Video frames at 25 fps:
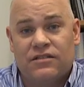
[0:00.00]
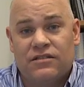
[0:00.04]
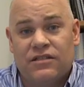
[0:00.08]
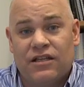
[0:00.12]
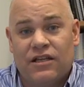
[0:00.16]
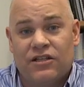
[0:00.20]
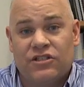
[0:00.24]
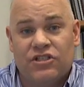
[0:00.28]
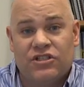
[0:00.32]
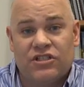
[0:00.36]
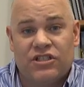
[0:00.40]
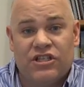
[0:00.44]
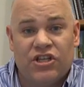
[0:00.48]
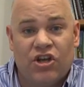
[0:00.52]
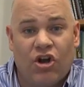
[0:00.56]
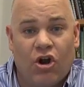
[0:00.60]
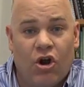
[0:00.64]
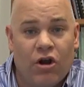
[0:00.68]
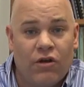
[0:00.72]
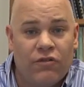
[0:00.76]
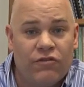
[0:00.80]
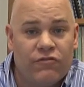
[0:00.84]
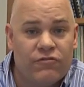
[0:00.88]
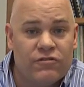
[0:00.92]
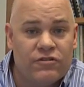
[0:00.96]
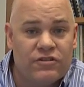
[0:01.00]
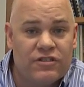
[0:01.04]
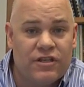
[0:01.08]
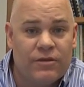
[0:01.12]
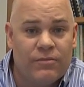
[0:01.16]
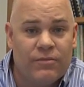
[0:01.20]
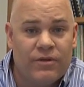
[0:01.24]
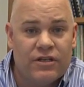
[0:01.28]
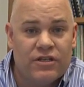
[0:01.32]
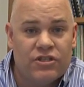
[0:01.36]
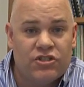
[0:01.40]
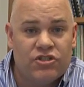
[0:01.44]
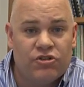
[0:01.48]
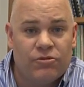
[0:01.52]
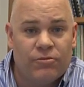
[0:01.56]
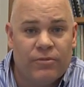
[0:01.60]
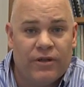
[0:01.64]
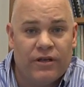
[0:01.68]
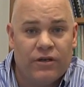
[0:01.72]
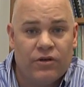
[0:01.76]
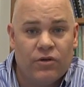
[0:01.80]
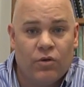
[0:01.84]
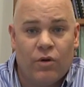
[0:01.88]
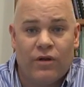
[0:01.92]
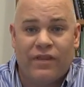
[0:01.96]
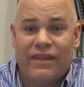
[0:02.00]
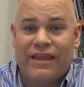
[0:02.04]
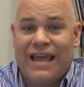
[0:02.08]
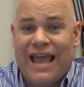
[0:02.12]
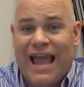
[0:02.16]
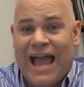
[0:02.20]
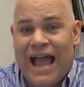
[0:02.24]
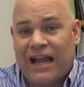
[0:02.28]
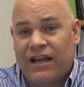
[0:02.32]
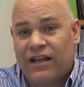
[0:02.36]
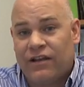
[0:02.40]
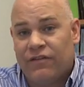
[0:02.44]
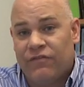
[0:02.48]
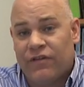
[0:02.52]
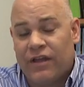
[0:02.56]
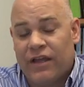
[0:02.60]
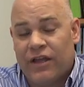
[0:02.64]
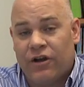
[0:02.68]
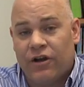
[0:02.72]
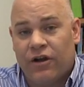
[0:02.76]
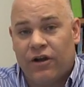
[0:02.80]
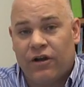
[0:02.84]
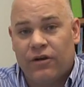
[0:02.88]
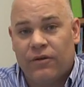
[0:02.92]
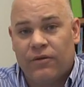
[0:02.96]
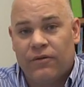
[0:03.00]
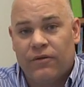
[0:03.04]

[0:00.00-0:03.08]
such as the arthrostim instrument or the activator.